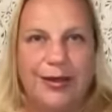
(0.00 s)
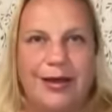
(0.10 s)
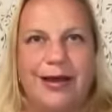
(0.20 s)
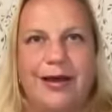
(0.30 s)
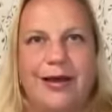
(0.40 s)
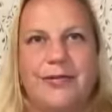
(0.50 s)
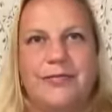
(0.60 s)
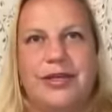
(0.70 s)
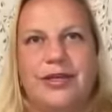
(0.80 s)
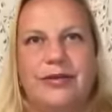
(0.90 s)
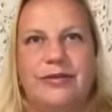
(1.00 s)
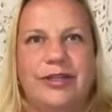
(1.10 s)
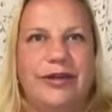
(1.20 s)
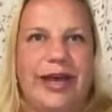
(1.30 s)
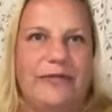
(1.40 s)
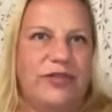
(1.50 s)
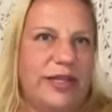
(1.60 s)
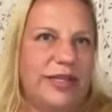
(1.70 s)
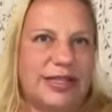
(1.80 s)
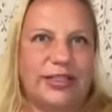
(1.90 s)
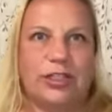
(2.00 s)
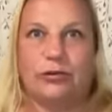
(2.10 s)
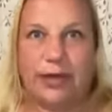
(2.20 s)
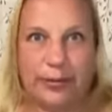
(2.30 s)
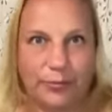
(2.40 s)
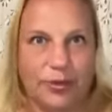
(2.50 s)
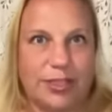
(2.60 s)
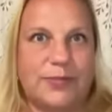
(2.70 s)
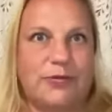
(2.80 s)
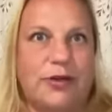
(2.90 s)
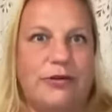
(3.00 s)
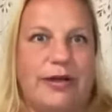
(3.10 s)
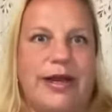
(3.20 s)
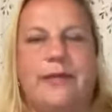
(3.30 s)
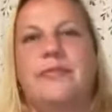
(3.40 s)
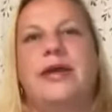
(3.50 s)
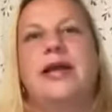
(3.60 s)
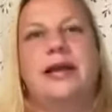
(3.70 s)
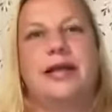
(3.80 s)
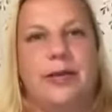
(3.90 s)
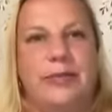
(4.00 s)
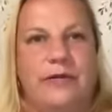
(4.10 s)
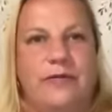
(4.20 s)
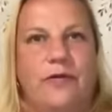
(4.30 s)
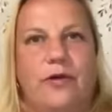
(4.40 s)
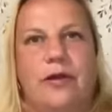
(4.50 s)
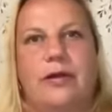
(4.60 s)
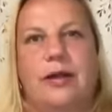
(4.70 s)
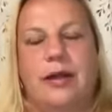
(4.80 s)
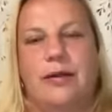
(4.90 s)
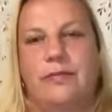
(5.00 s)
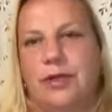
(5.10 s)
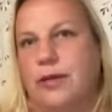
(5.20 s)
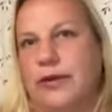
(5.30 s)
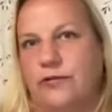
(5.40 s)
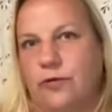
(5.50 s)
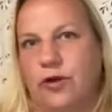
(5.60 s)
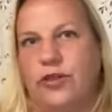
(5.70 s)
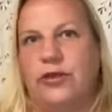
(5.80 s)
You have things like the Great Books program coming forth.